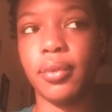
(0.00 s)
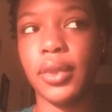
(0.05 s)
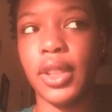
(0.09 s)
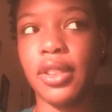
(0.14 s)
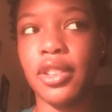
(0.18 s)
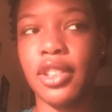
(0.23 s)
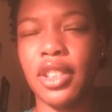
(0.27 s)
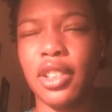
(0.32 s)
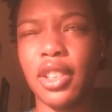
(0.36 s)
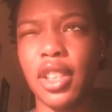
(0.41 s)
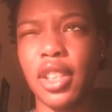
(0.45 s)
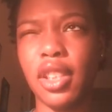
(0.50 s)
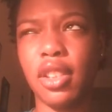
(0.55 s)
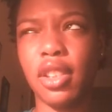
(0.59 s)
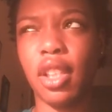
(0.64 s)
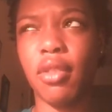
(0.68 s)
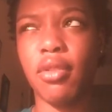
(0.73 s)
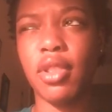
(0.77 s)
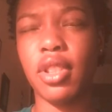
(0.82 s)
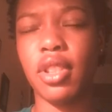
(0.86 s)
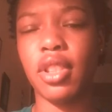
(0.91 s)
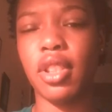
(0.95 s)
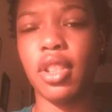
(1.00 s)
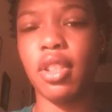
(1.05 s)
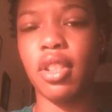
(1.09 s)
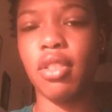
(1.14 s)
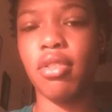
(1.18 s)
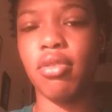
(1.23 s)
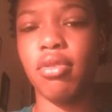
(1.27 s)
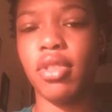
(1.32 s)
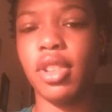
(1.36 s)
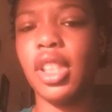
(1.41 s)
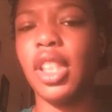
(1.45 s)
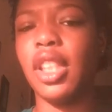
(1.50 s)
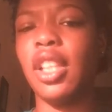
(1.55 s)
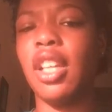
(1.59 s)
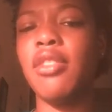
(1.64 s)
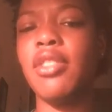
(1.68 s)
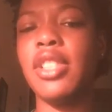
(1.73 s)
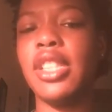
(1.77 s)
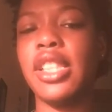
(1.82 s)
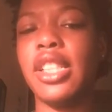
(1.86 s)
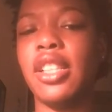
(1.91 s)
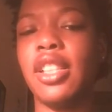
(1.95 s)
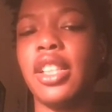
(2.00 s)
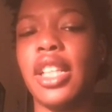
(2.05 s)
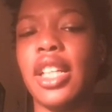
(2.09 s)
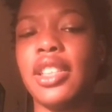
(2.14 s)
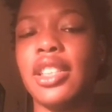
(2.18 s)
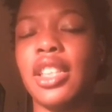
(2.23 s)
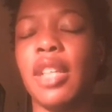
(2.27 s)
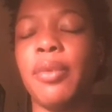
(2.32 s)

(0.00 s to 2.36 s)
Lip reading: I think that was it. Yeah, that was it on that